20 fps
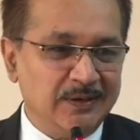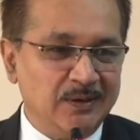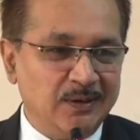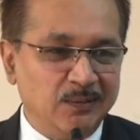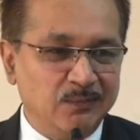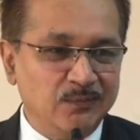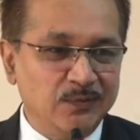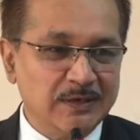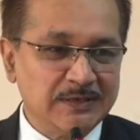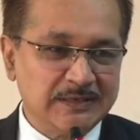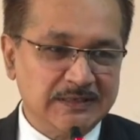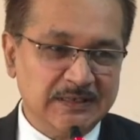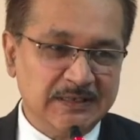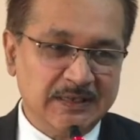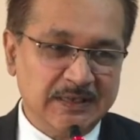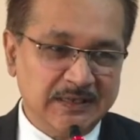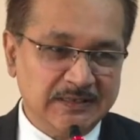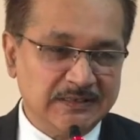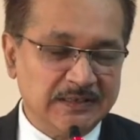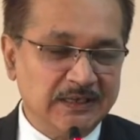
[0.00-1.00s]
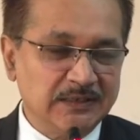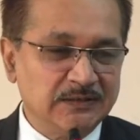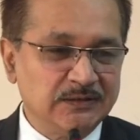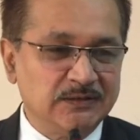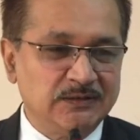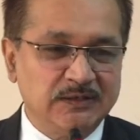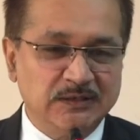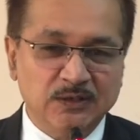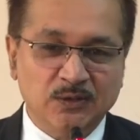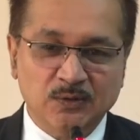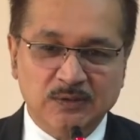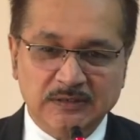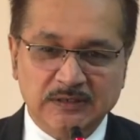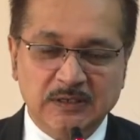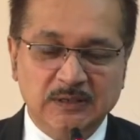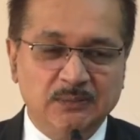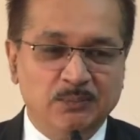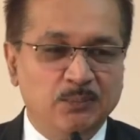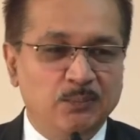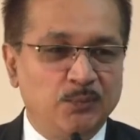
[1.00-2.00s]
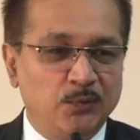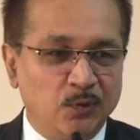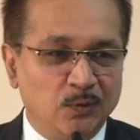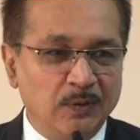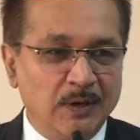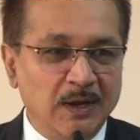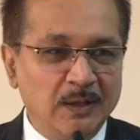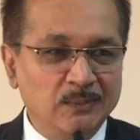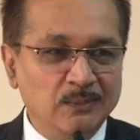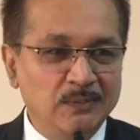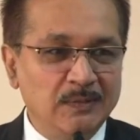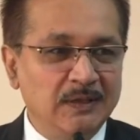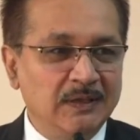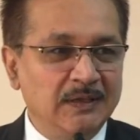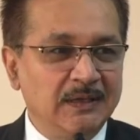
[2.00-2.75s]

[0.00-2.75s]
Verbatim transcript: Obviously, it's a TOT program,